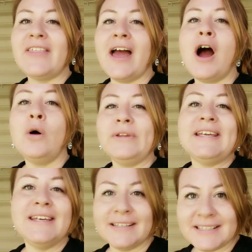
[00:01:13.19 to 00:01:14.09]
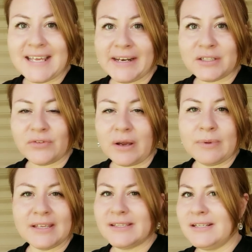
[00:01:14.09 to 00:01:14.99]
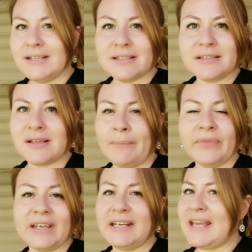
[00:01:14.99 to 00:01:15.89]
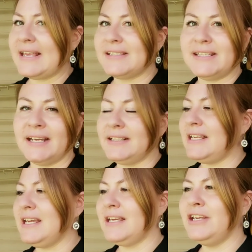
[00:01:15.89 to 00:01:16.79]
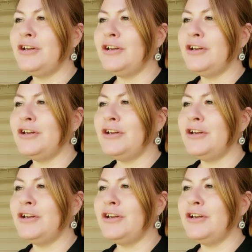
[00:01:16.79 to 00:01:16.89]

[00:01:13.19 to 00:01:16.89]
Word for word: that only he can satisfy because he does something and he has a technique,